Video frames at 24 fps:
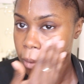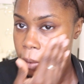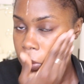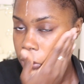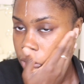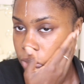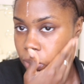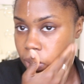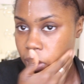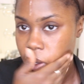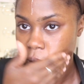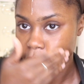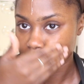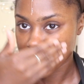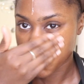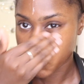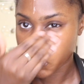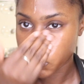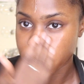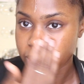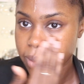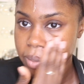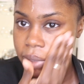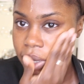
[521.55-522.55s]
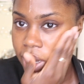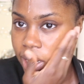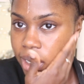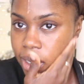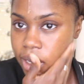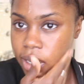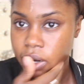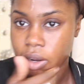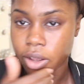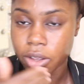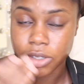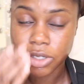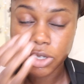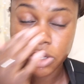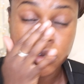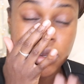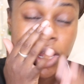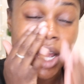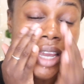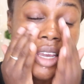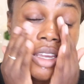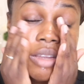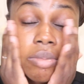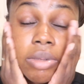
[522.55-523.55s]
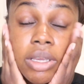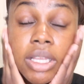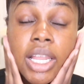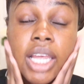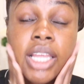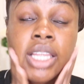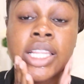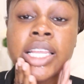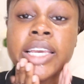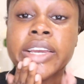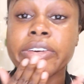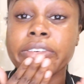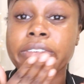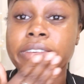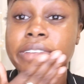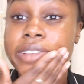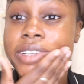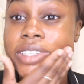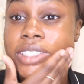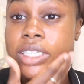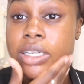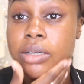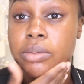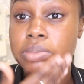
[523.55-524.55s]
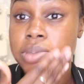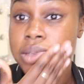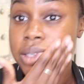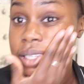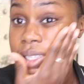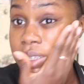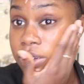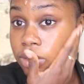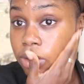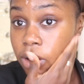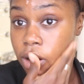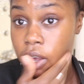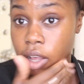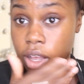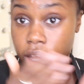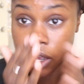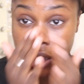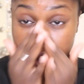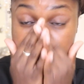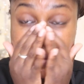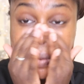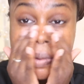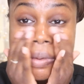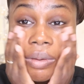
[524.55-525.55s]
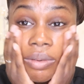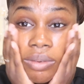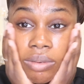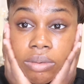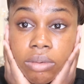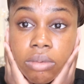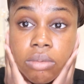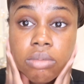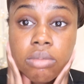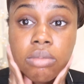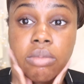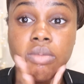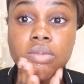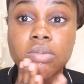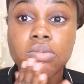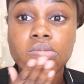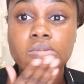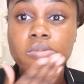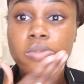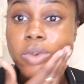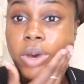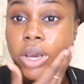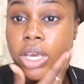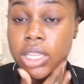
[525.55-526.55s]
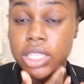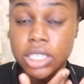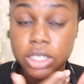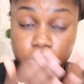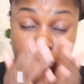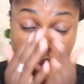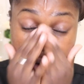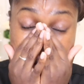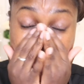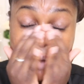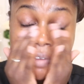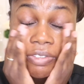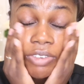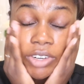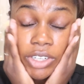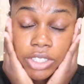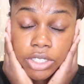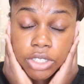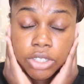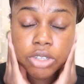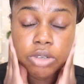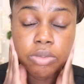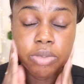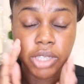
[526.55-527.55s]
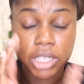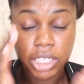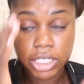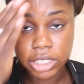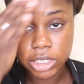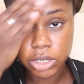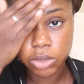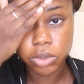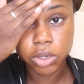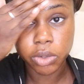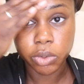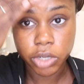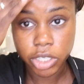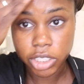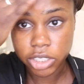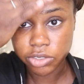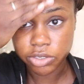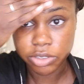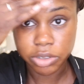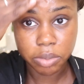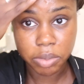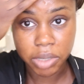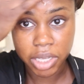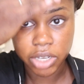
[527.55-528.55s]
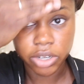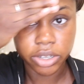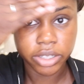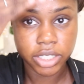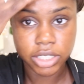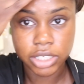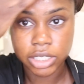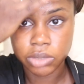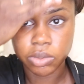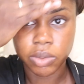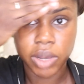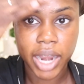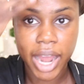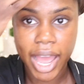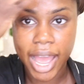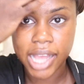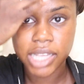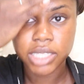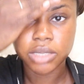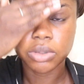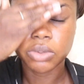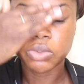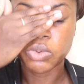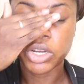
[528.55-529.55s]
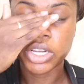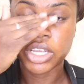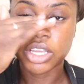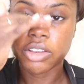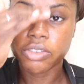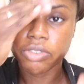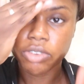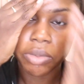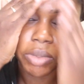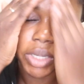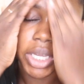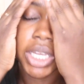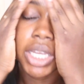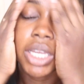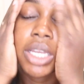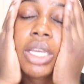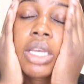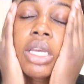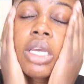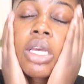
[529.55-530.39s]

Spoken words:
So I also rub that in. Also, I could be like layering this completely wrong, at least wrong for you, but this is what works for me, or this is what has been working for me.